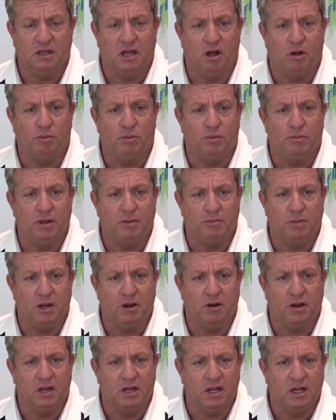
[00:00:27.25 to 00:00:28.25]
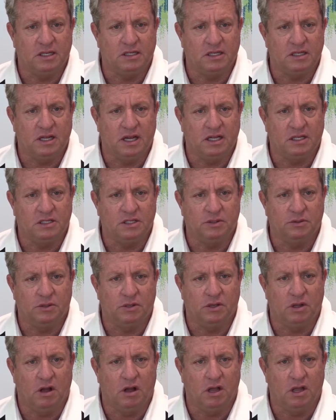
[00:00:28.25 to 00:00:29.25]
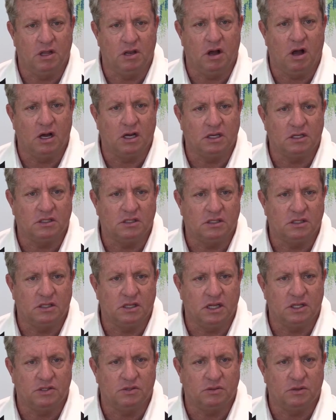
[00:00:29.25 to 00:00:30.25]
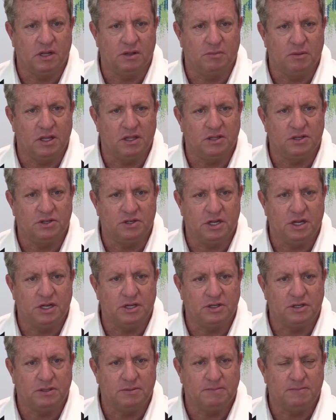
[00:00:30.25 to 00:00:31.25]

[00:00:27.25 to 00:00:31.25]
help him at Barry in 1992 in August, and that's when I made the change.